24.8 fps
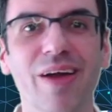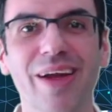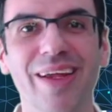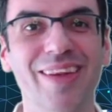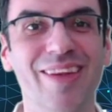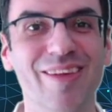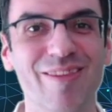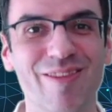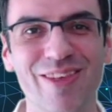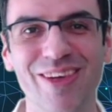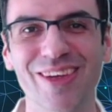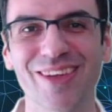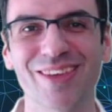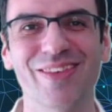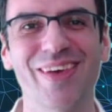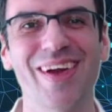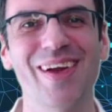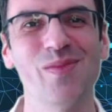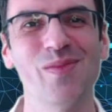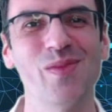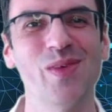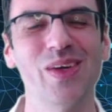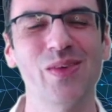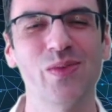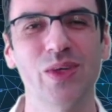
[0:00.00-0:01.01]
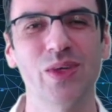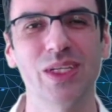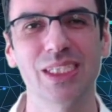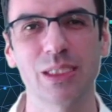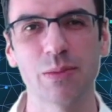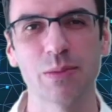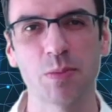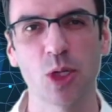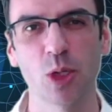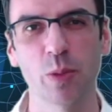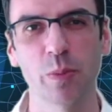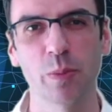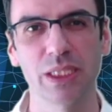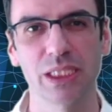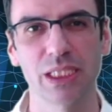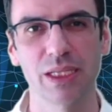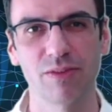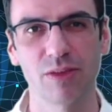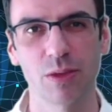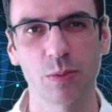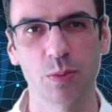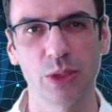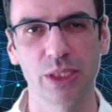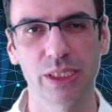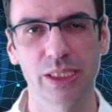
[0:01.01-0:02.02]
in the field, right? What is the purpose
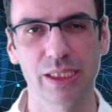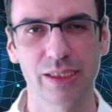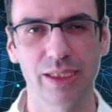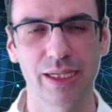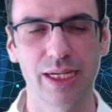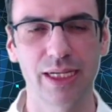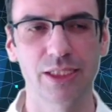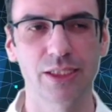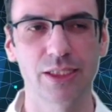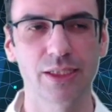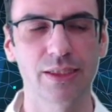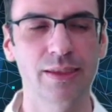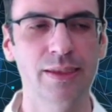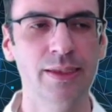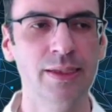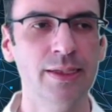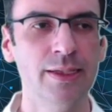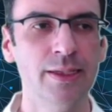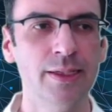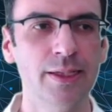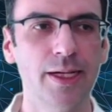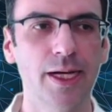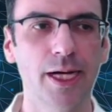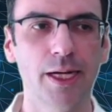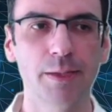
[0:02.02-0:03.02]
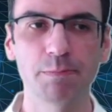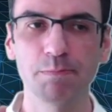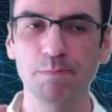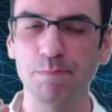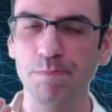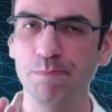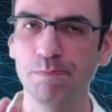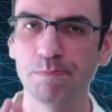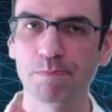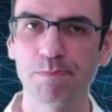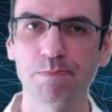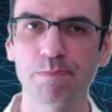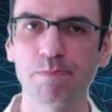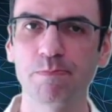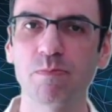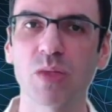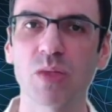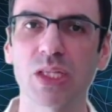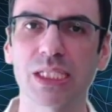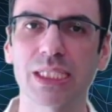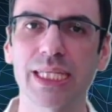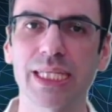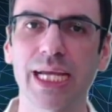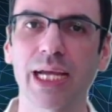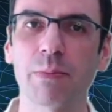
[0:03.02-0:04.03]
of your presentation?
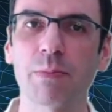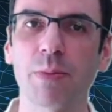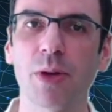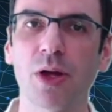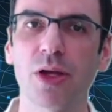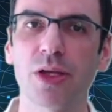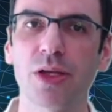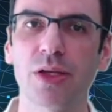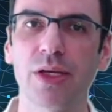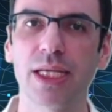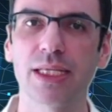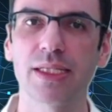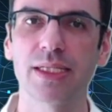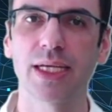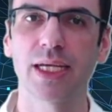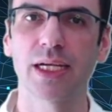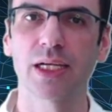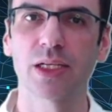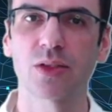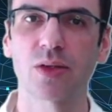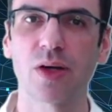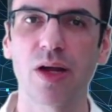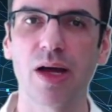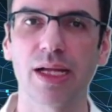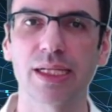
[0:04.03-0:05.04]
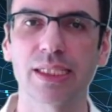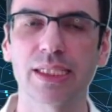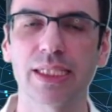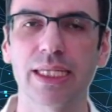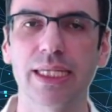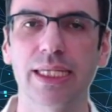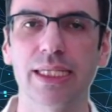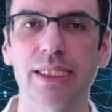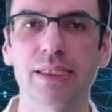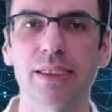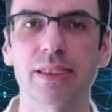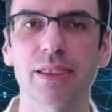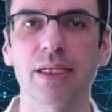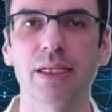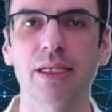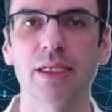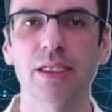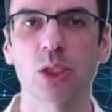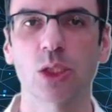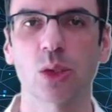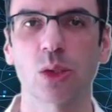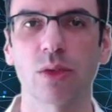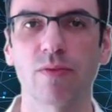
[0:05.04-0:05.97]
The second part you need to get across is sort